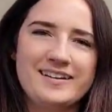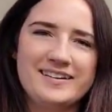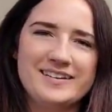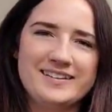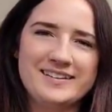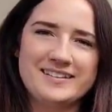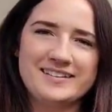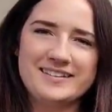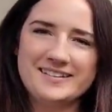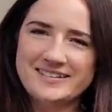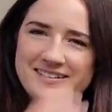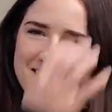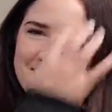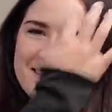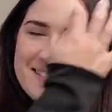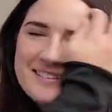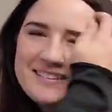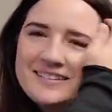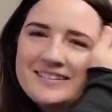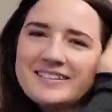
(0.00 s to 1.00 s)

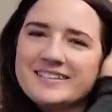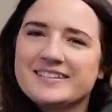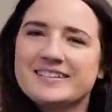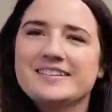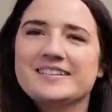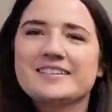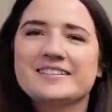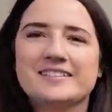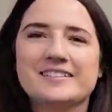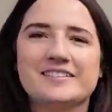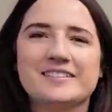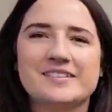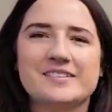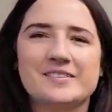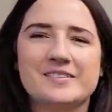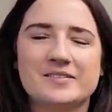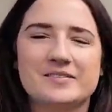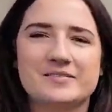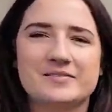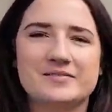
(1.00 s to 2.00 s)

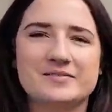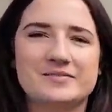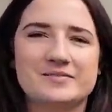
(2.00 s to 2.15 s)
This person isn't speaking.